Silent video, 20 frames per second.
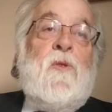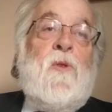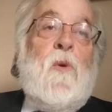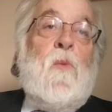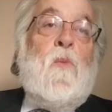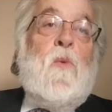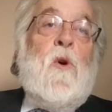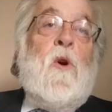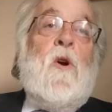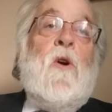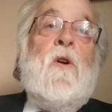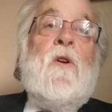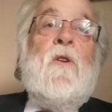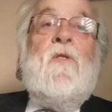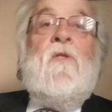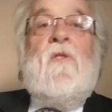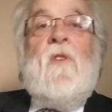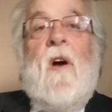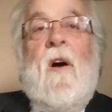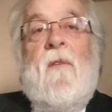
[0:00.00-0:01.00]
the
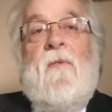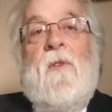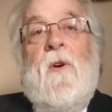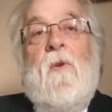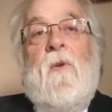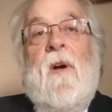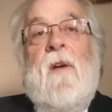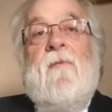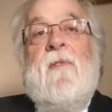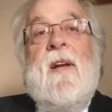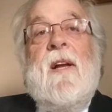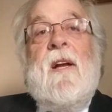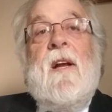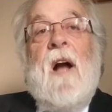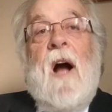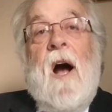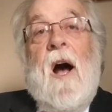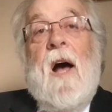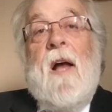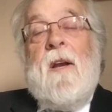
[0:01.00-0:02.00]
words of the living
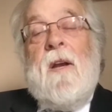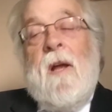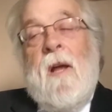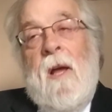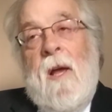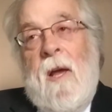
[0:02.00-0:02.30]
God.